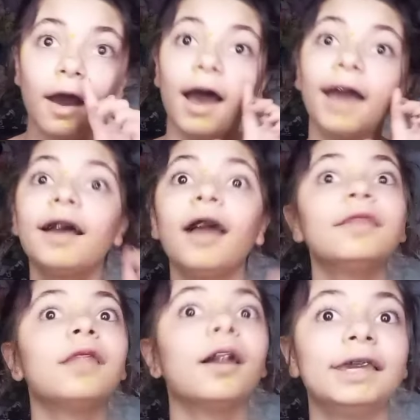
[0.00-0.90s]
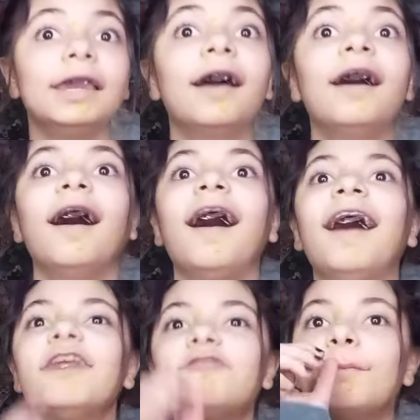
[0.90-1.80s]
I got lucky.
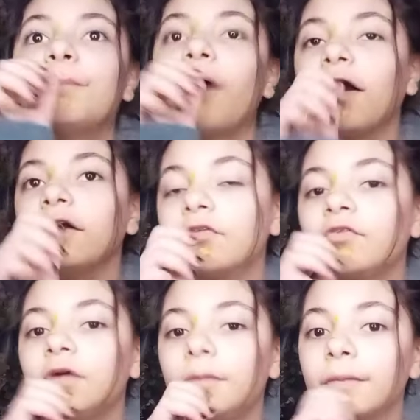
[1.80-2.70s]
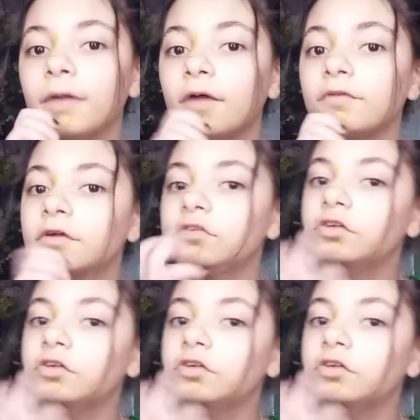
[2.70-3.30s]
I have a bar in the front of my mouth